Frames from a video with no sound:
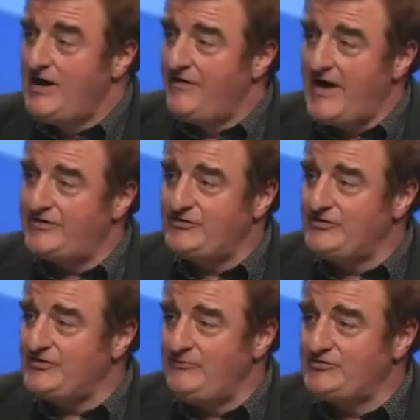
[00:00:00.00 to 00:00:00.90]
That
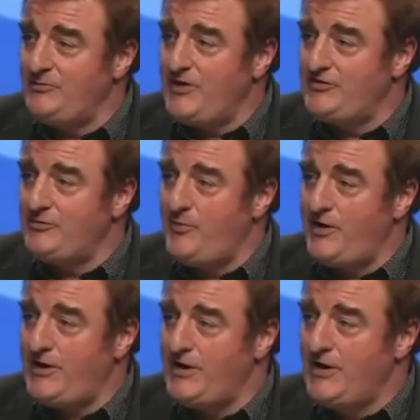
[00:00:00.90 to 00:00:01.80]
just seems to me to
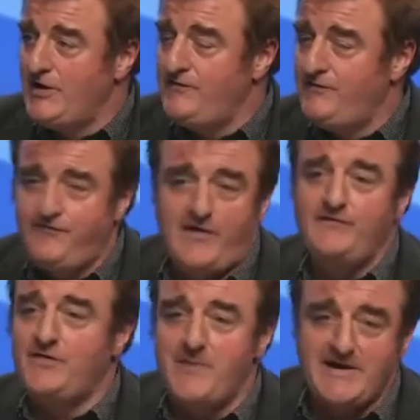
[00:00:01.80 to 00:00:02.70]
be
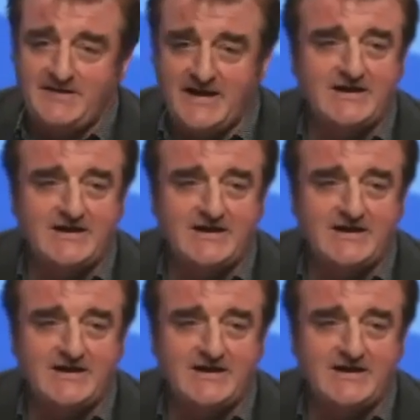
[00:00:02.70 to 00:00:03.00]
fundamentally